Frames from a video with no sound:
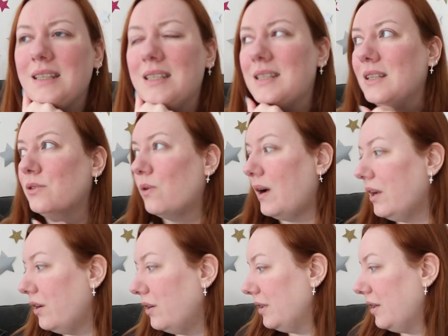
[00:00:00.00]
It's still
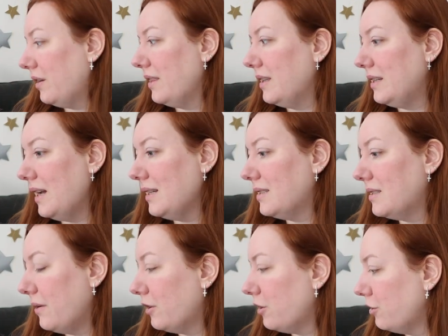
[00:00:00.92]
quite early on in the day,
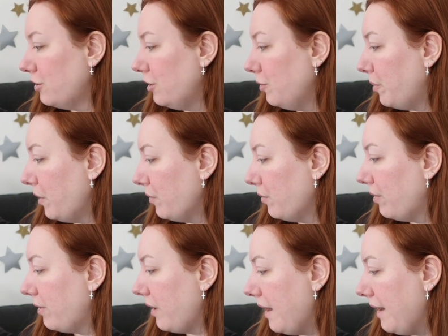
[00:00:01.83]
so I could do both.